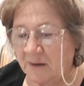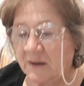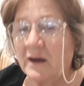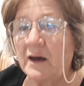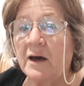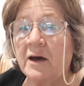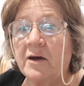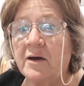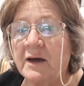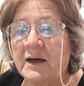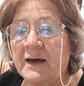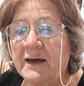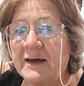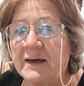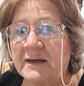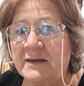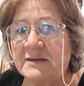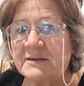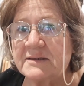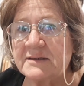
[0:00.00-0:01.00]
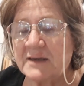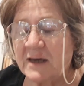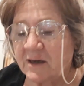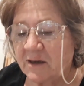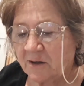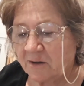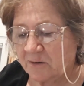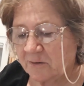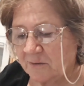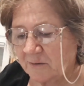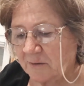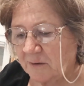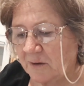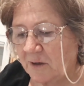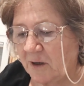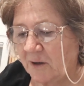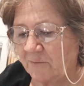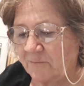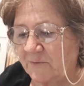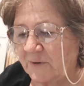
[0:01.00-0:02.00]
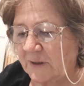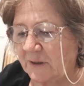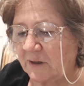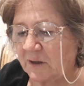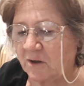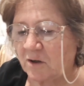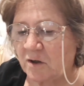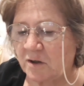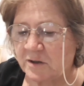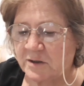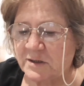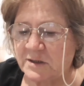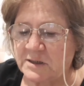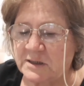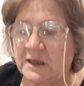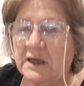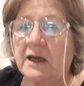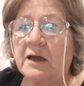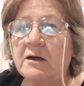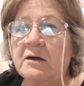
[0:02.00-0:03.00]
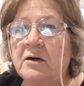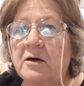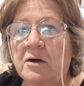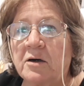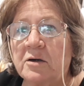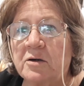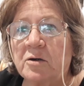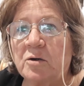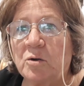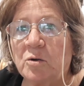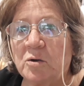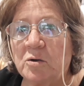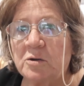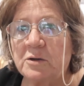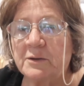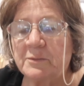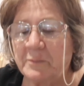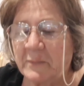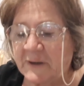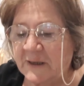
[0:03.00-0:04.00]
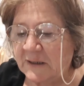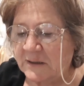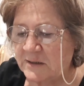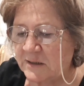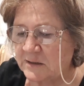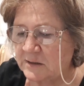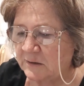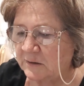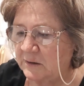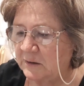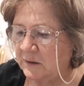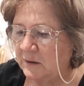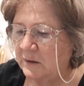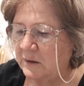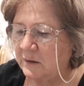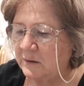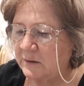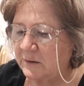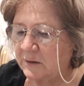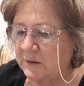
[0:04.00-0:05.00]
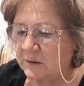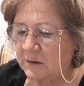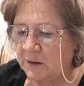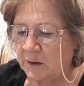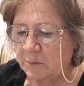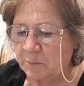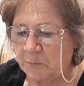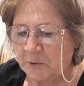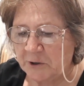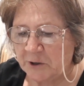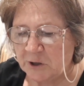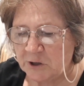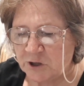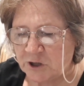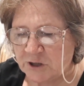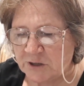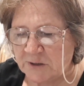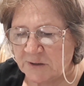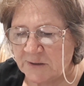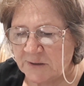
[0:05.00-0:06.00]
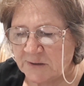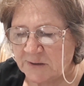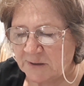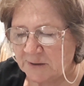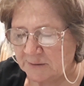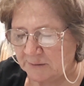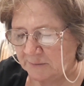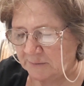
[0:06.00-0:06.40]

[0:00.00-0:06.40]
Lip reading: Okay, so I've done a costing on all the meat that I purchased,